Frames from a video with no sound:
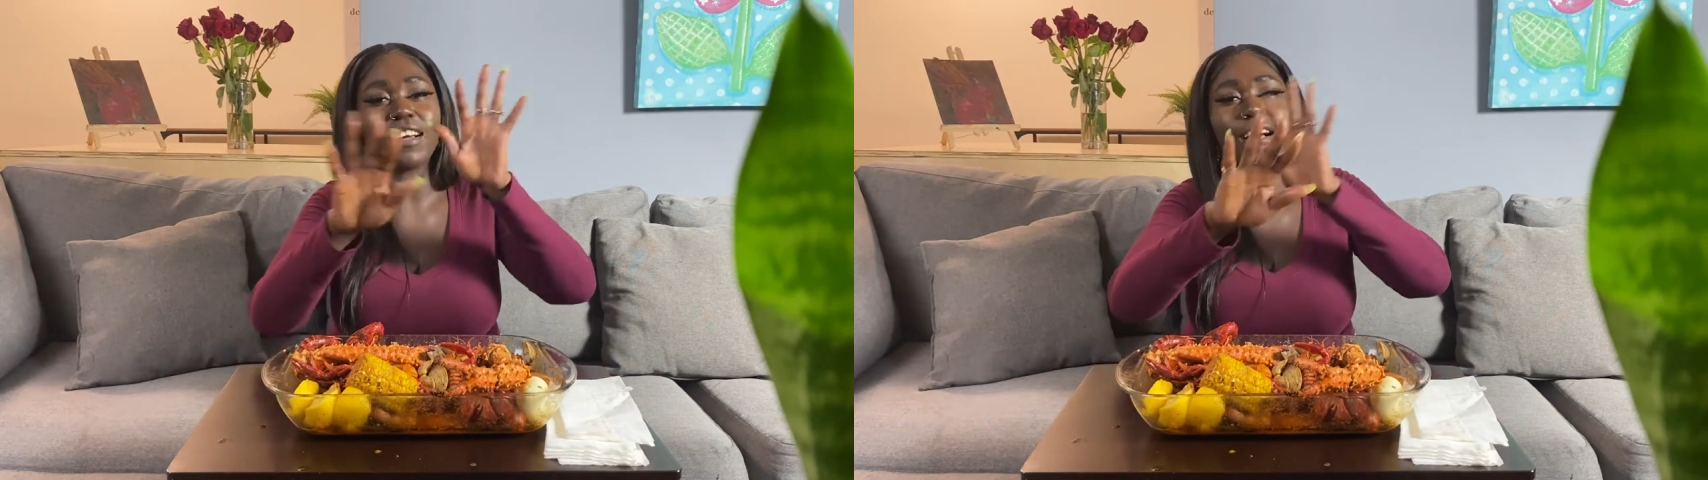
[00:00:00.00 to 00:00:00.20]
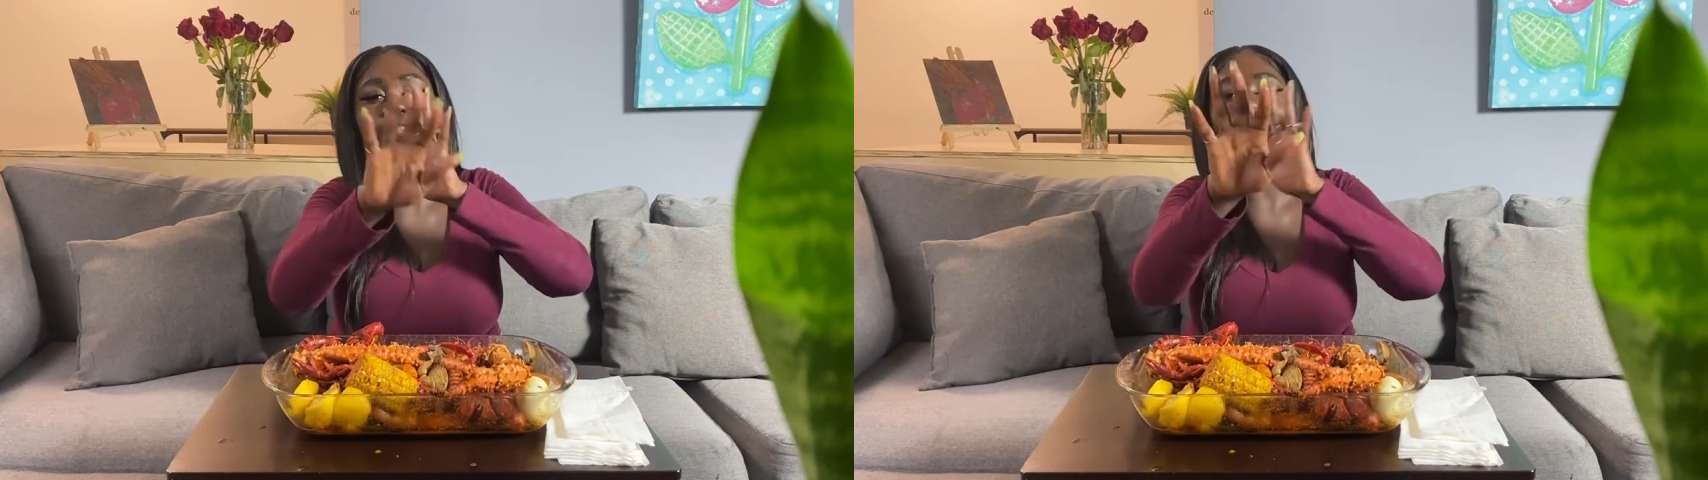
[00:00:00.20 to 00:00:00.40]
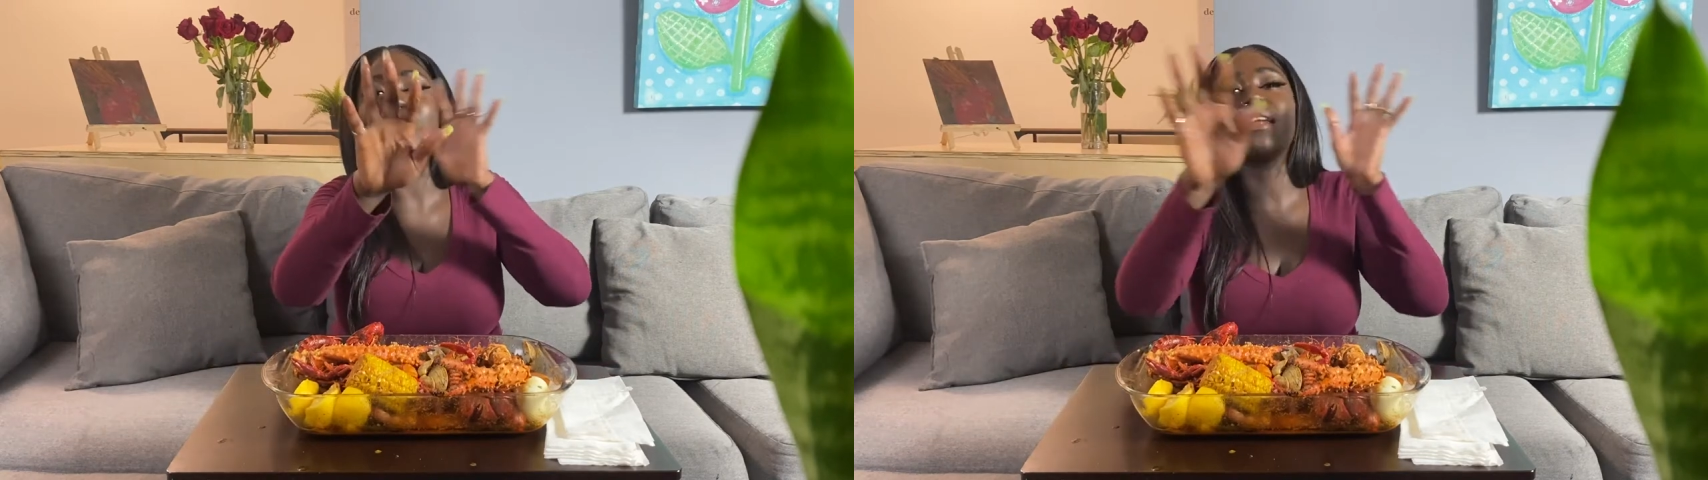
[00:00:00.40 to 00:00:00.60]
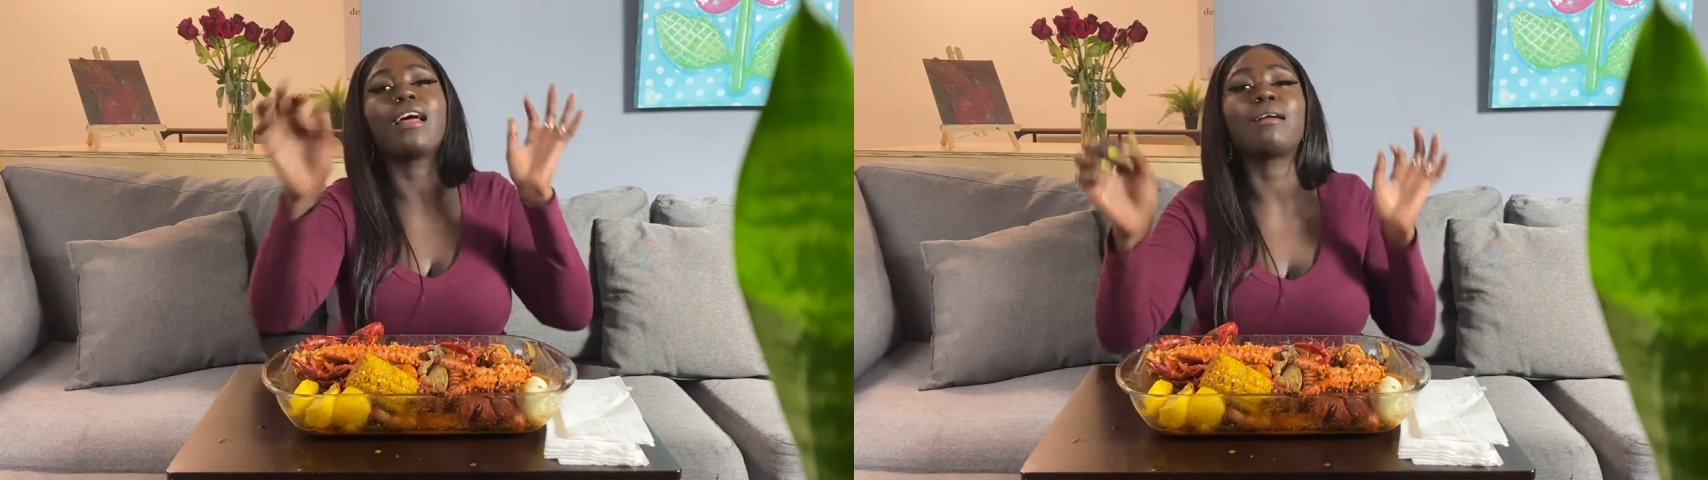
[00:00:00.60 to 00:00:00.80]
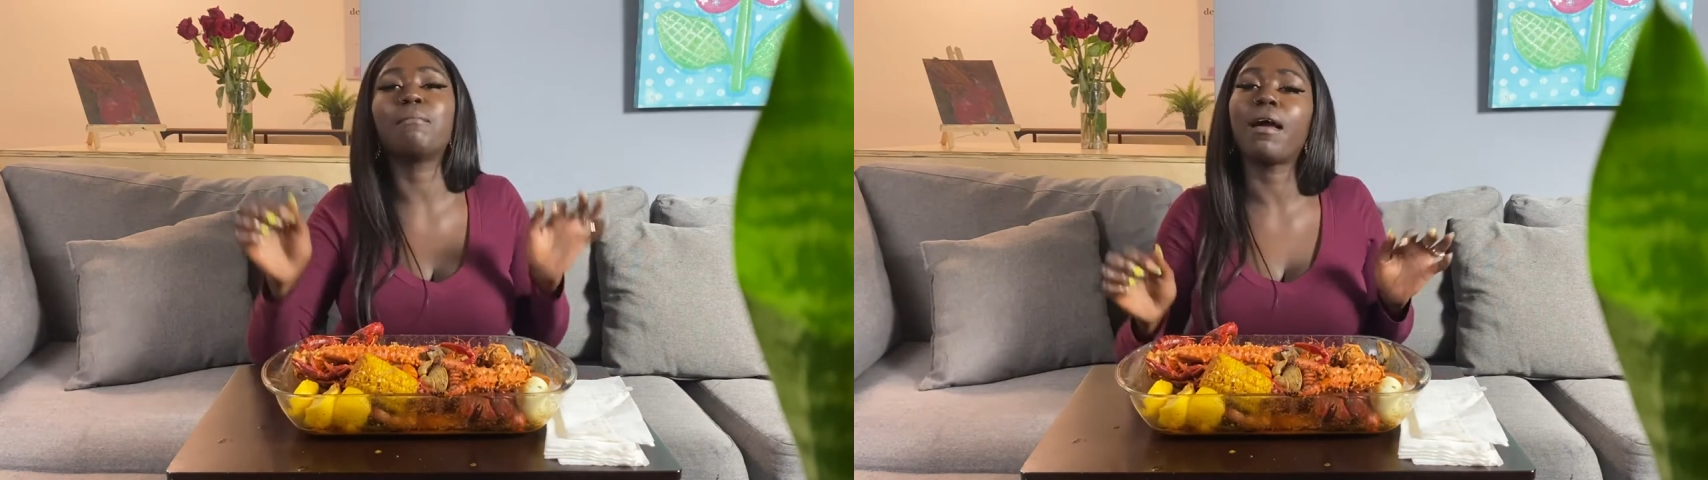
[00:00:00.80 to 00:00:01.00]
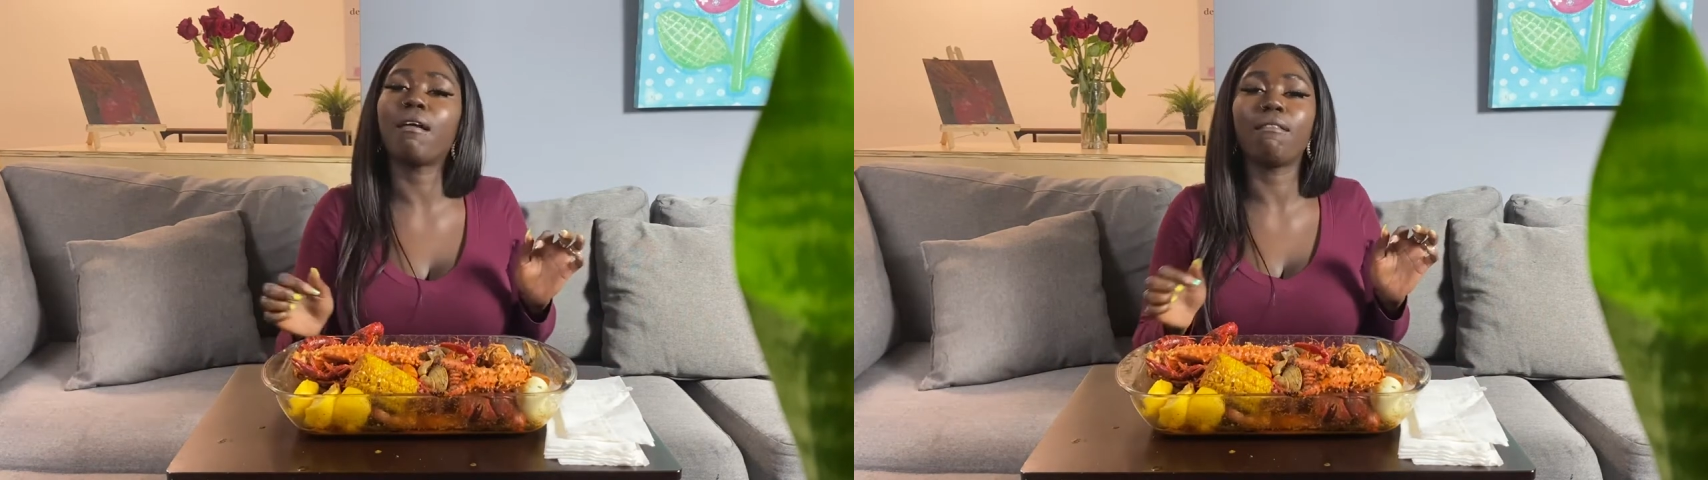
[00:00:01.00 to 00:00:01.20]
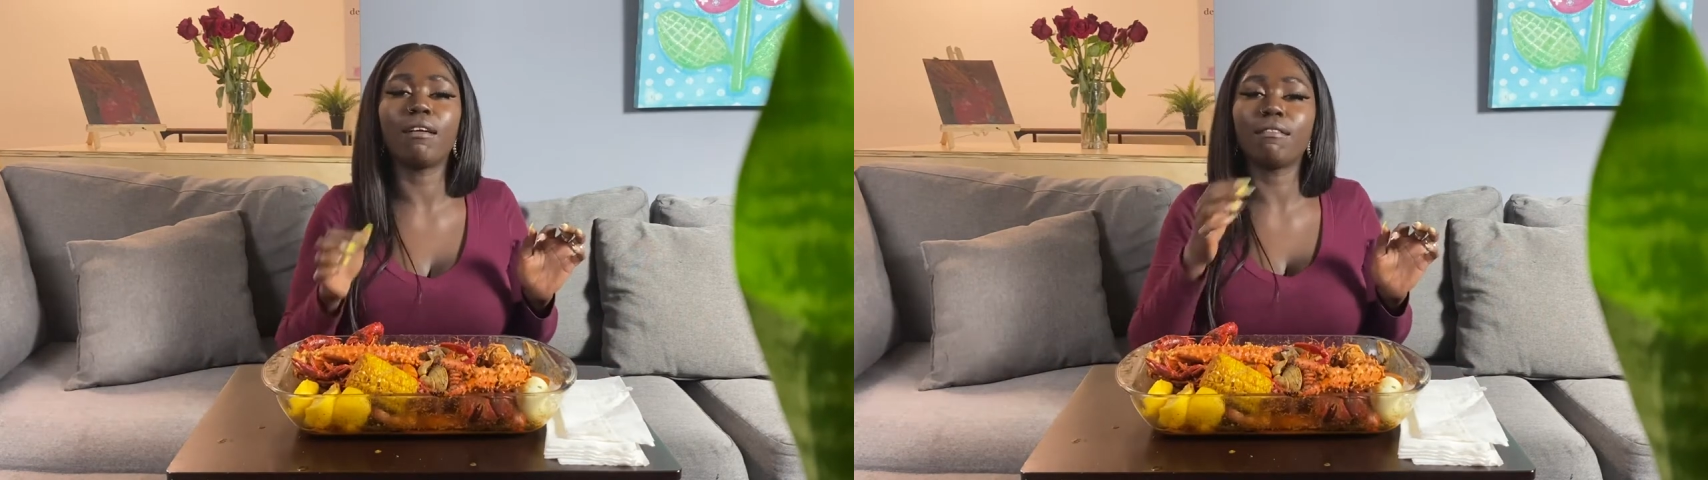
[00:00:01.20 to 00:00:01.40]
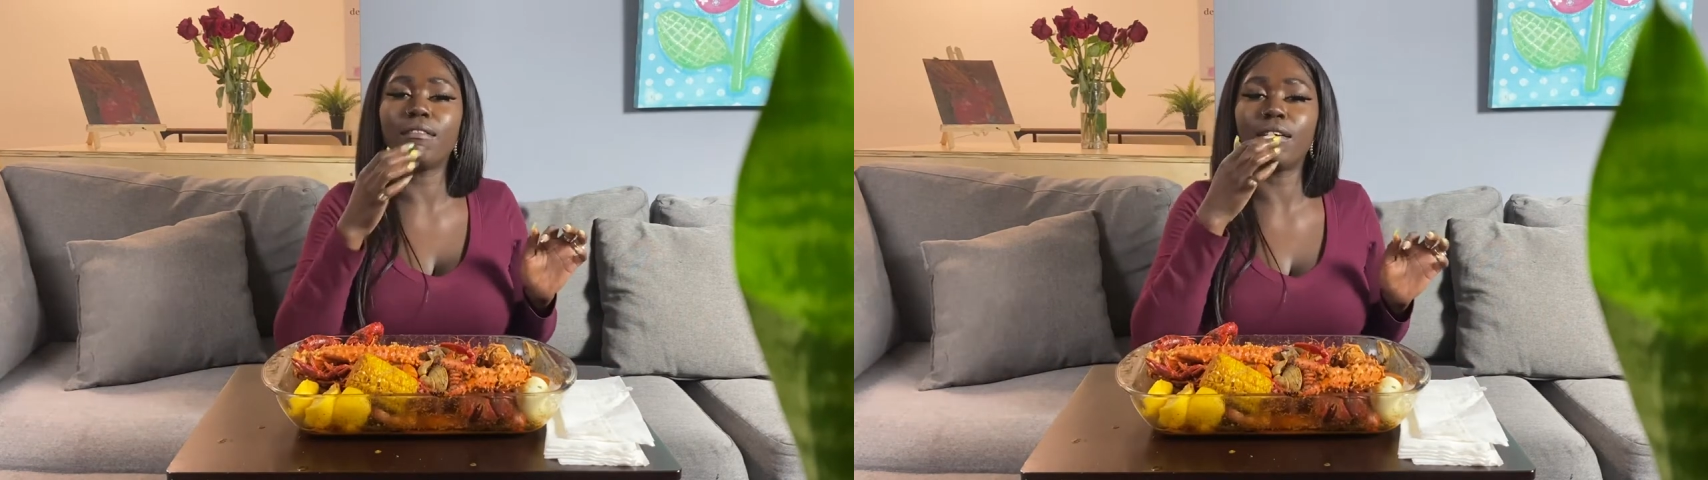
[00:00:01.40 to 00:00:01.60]
I got a lot of
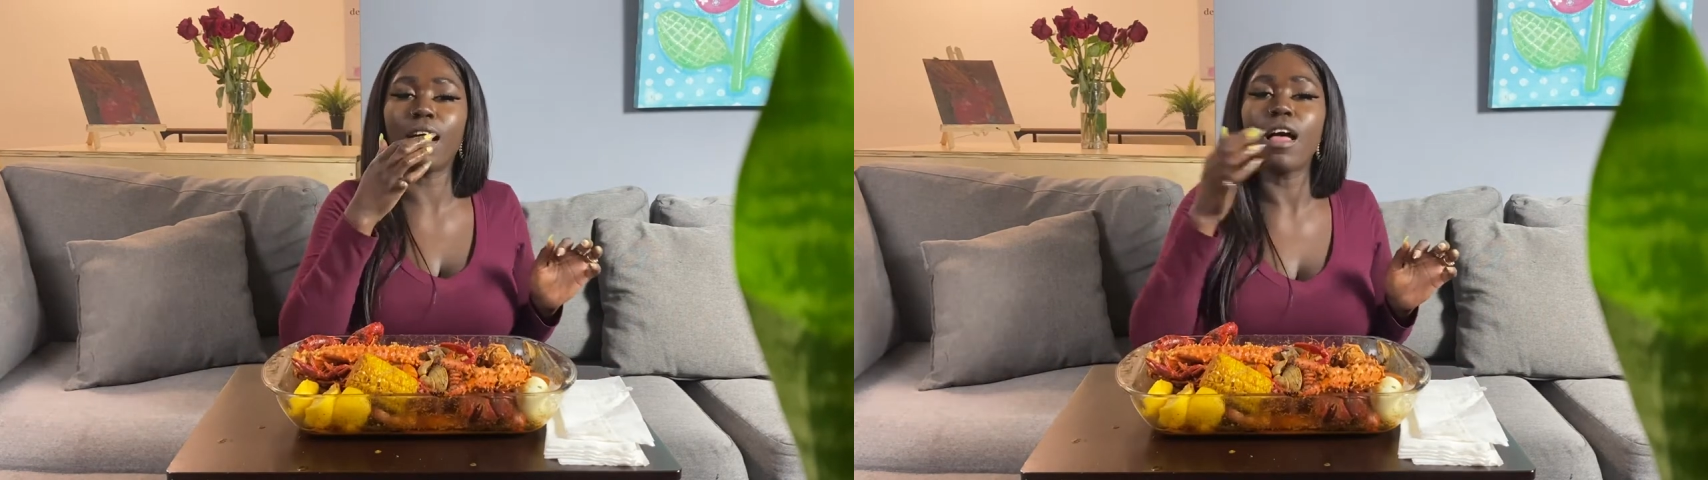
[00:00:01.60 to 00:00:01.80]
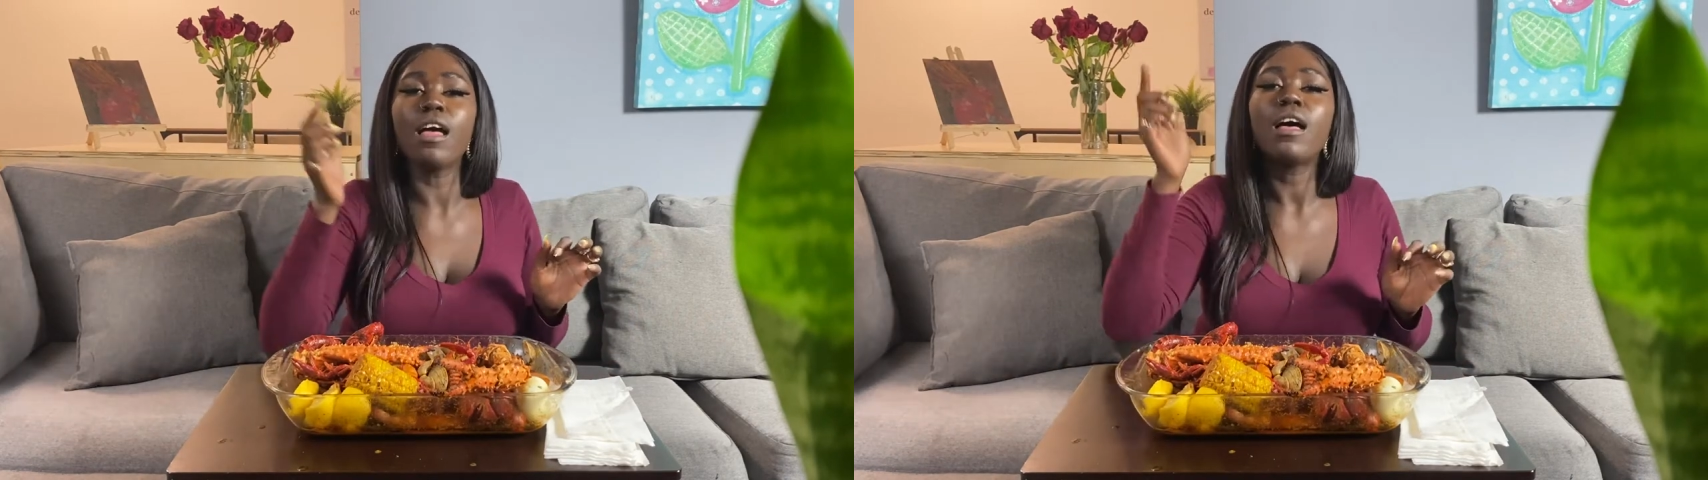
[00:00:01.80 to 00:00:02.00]
background going on.